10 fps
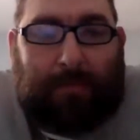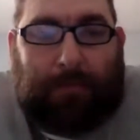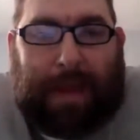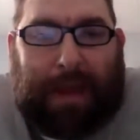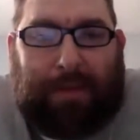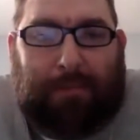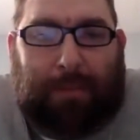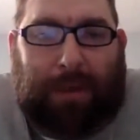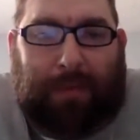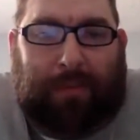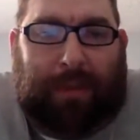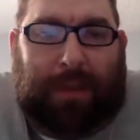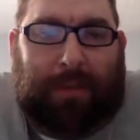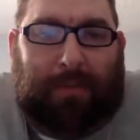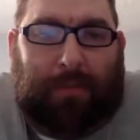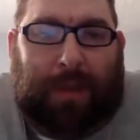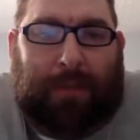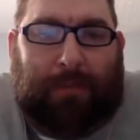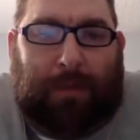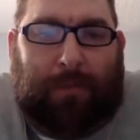Max Muncy 3
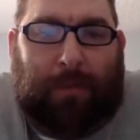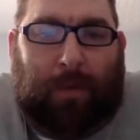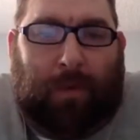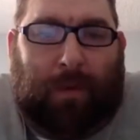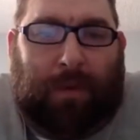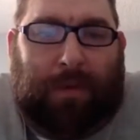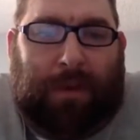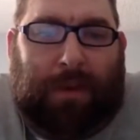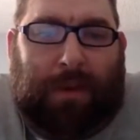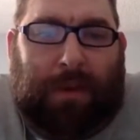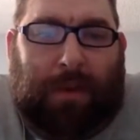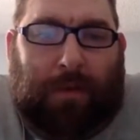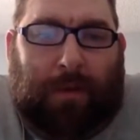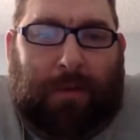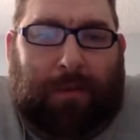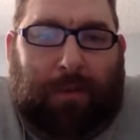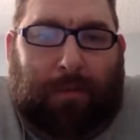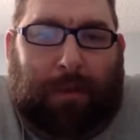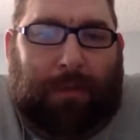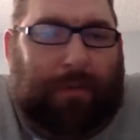for 4 on the year.
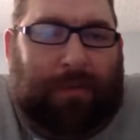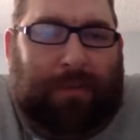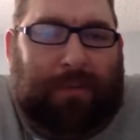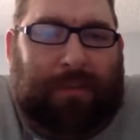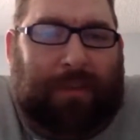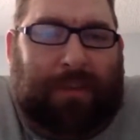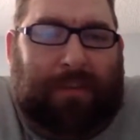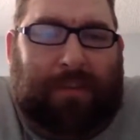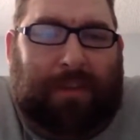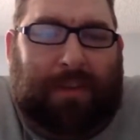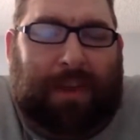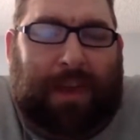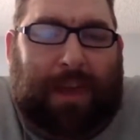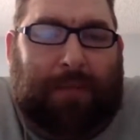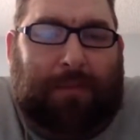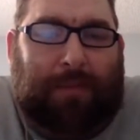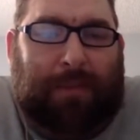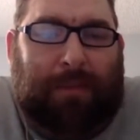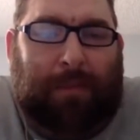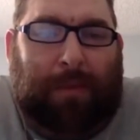On the game.
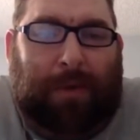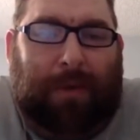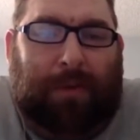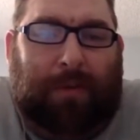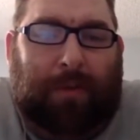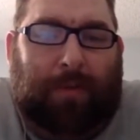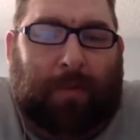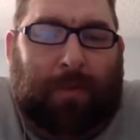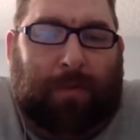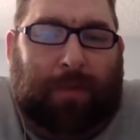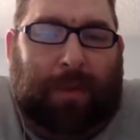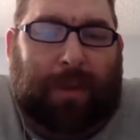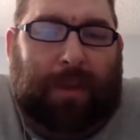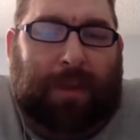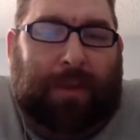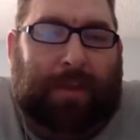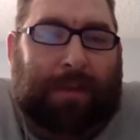Russell Martin 2 for 3.